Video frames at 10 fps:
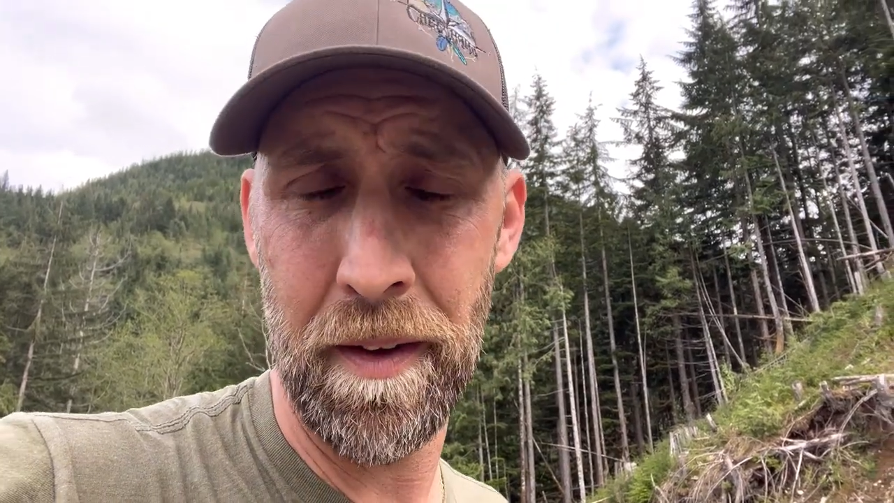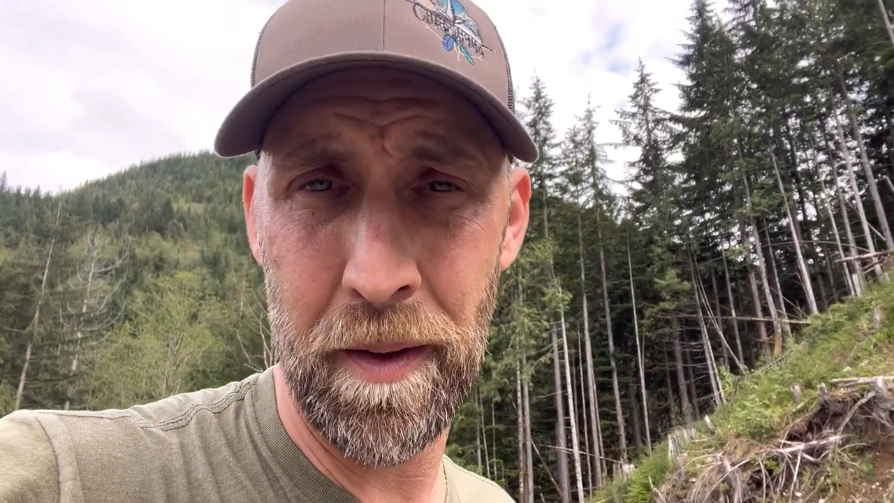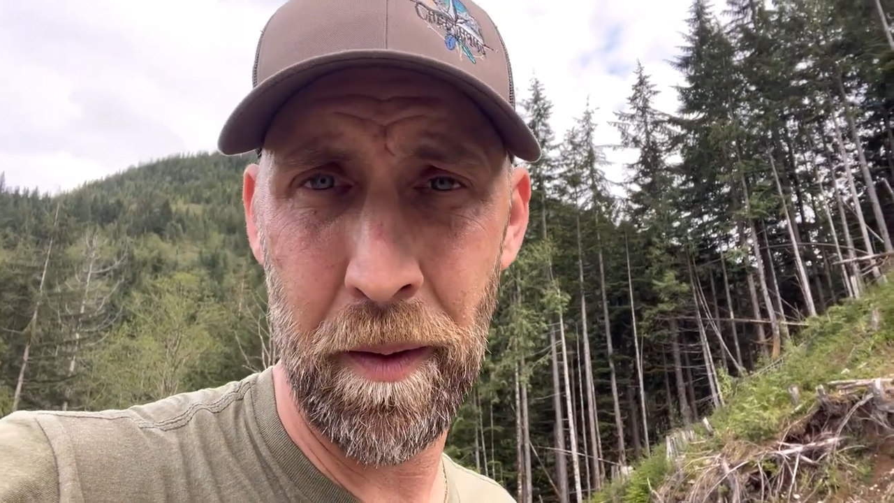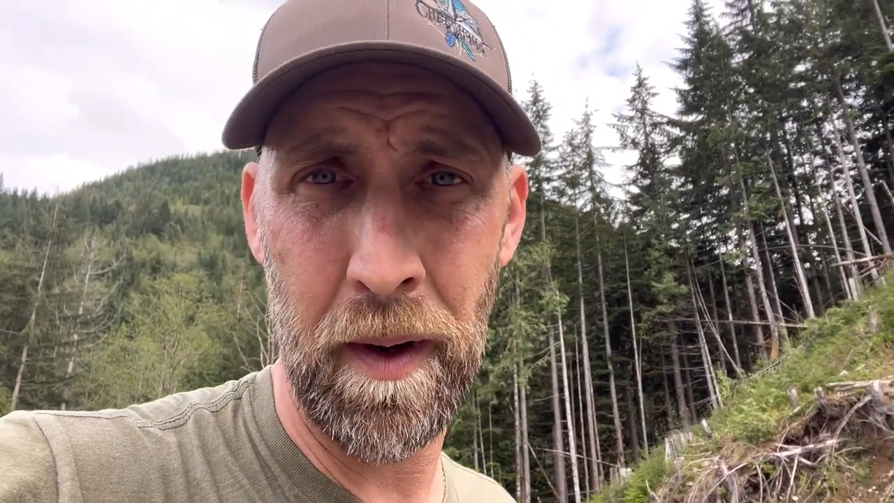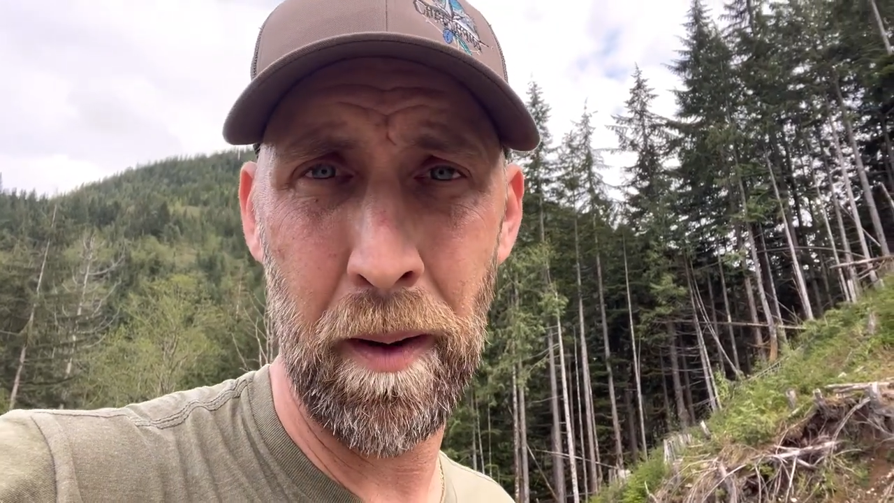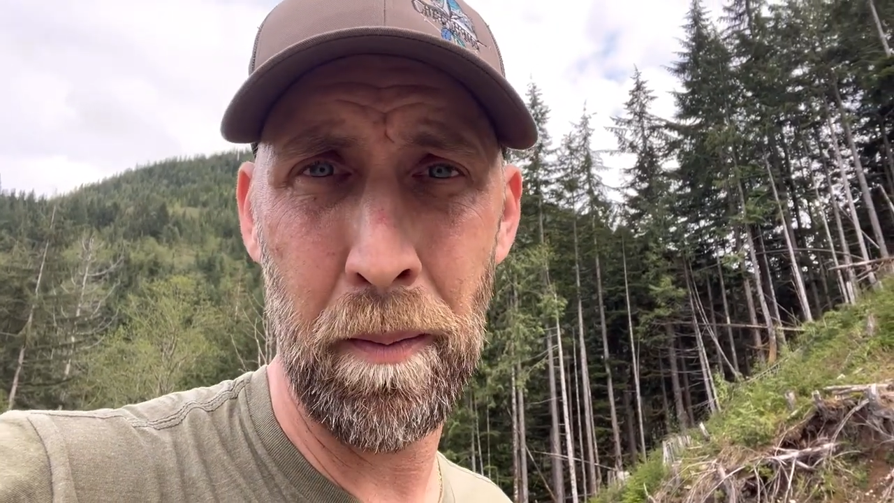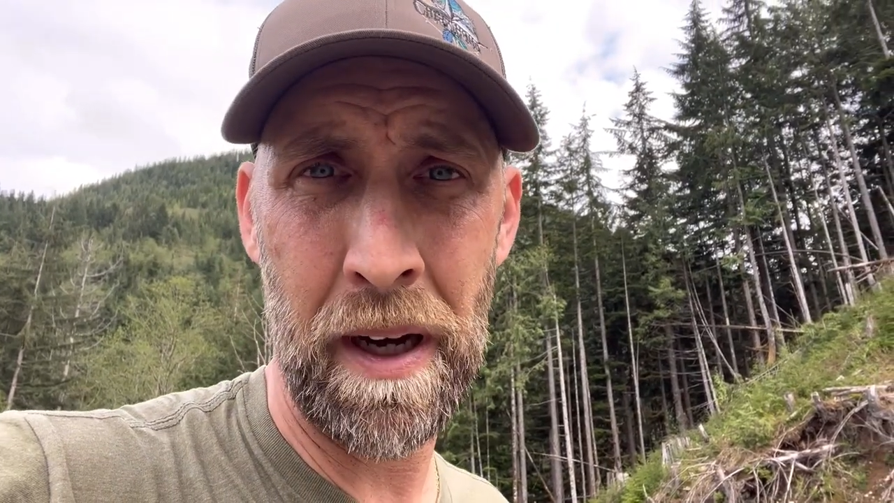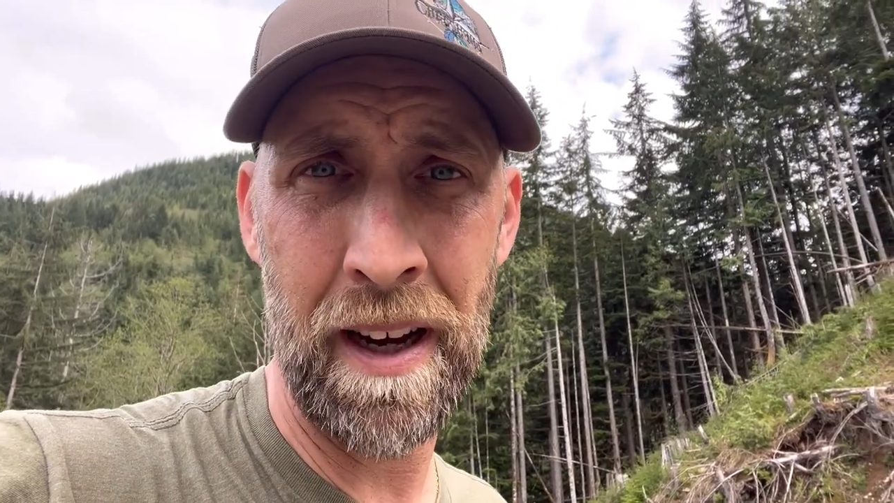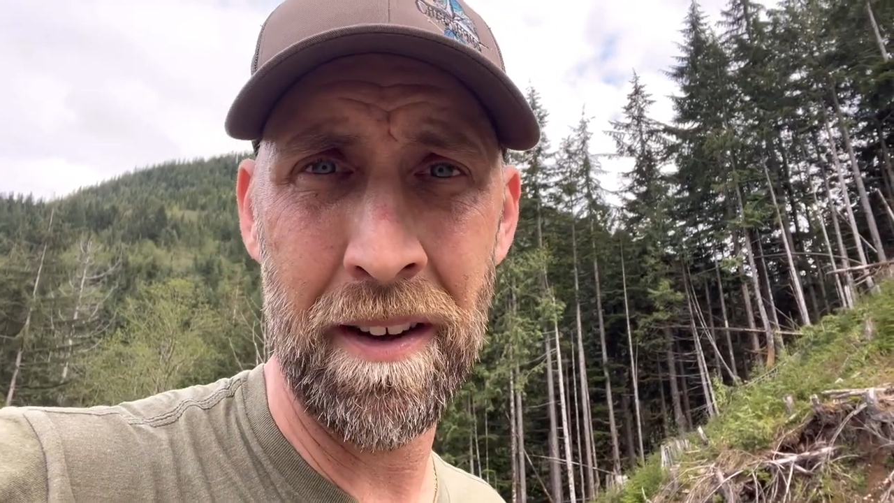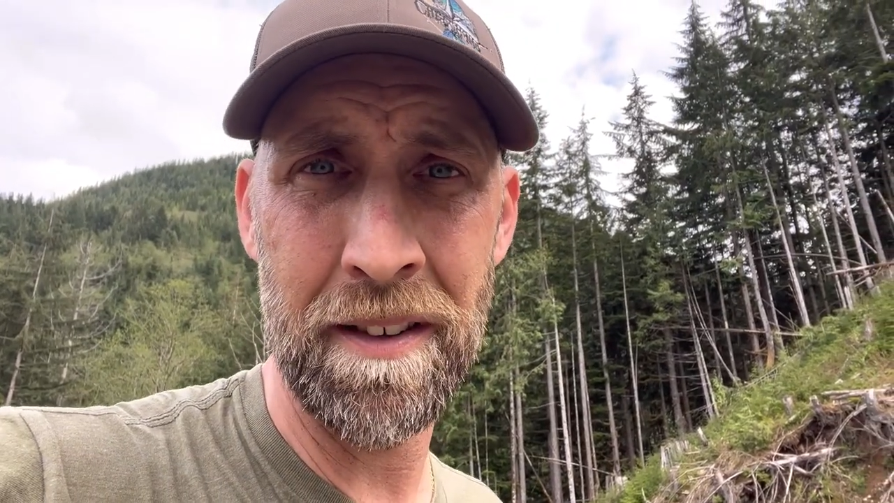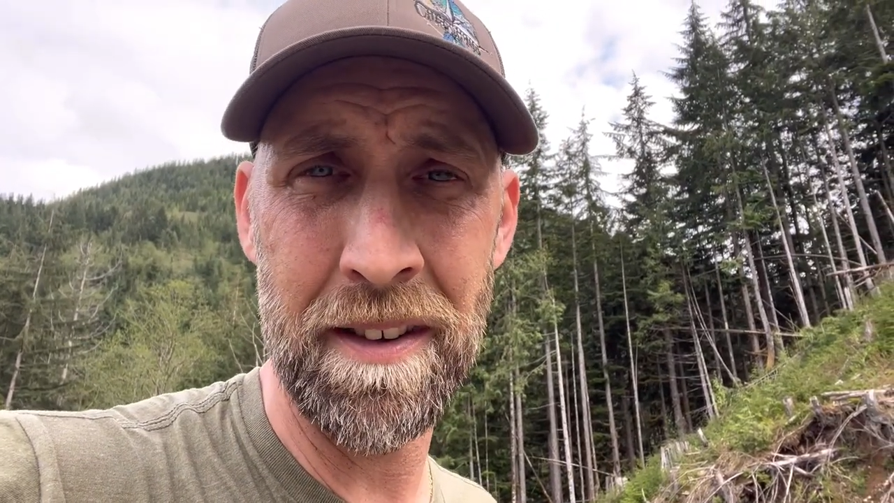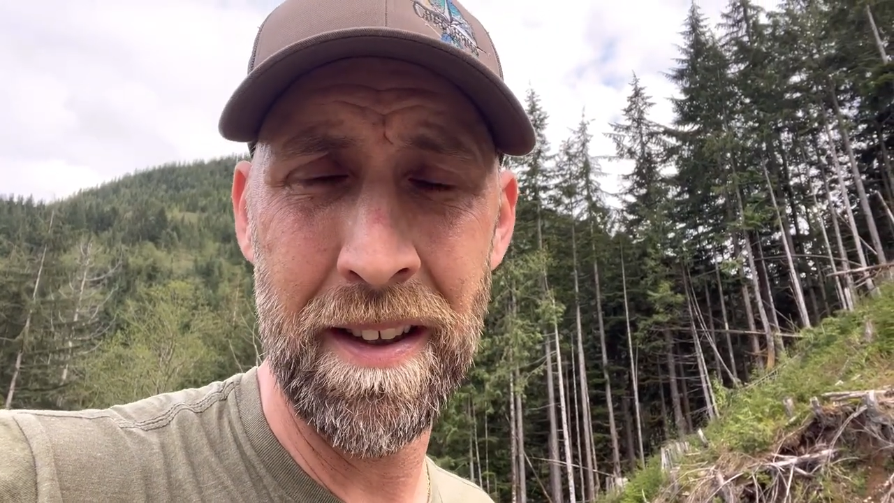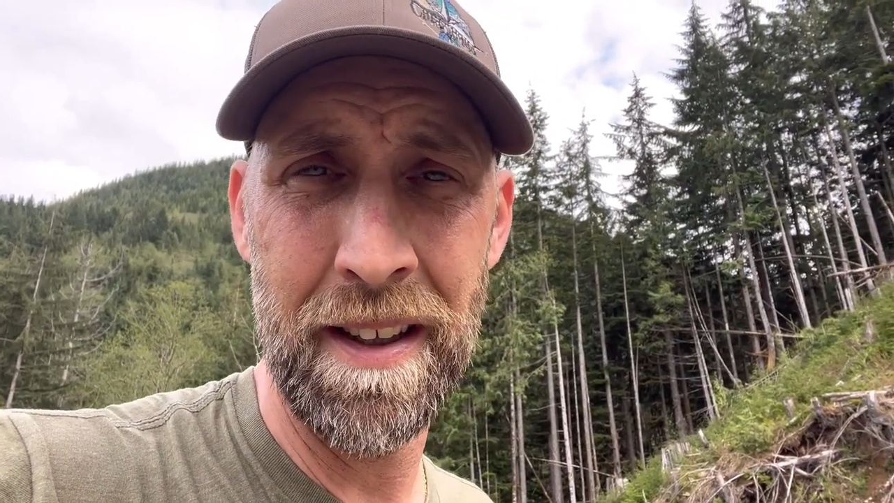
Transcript: Three piles,